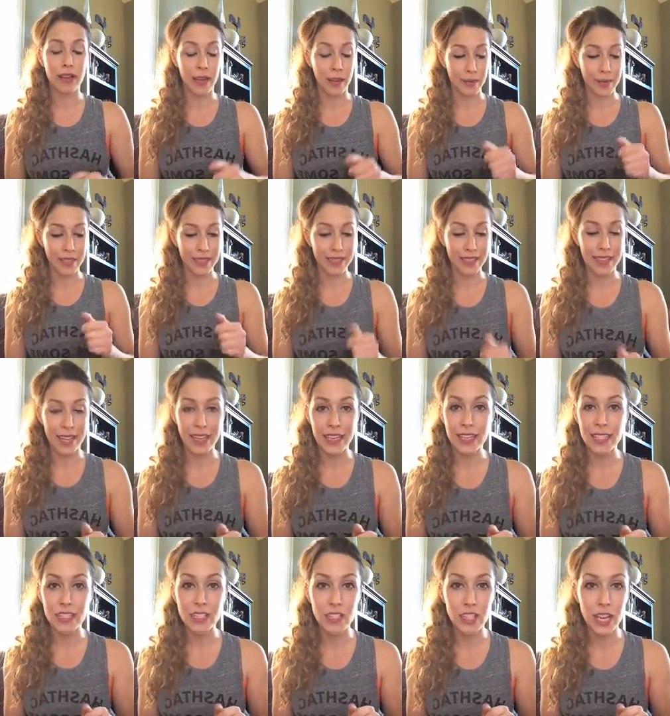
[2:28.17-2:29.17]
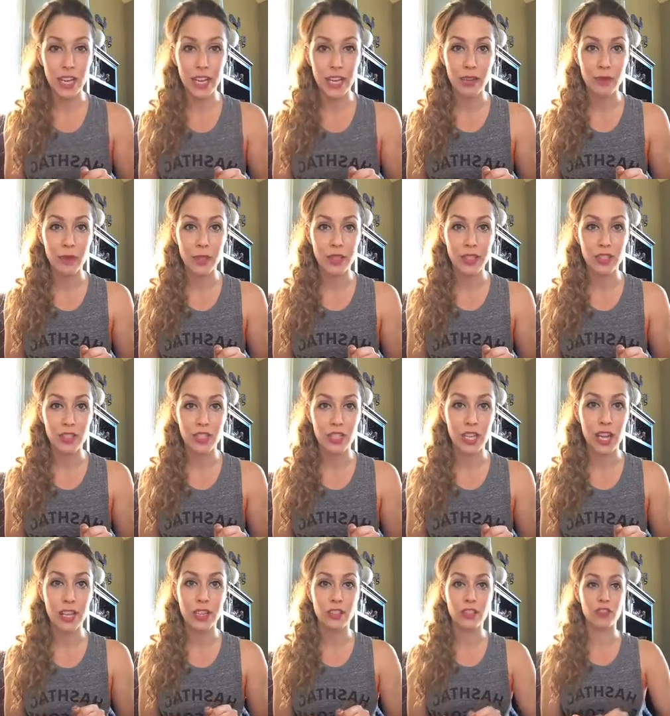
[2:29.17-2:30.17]
I'm excited to check in with this
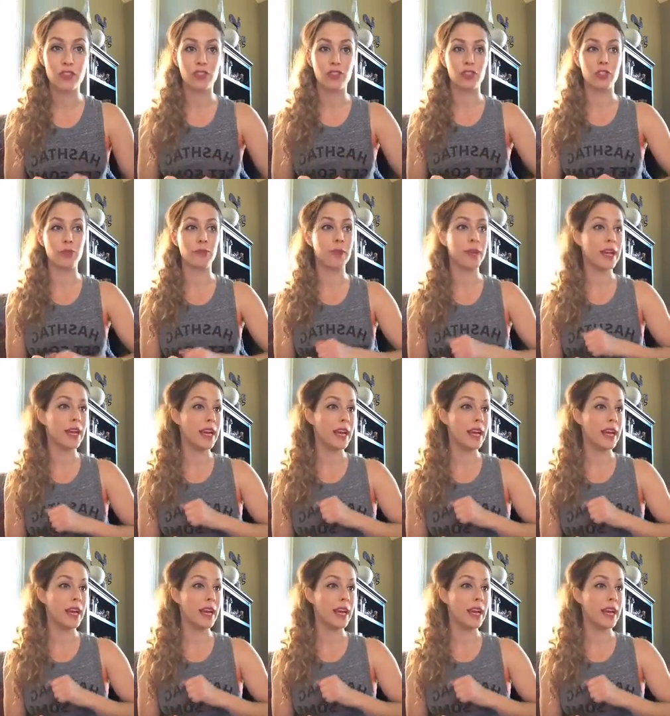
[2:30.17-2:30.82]
challenge group,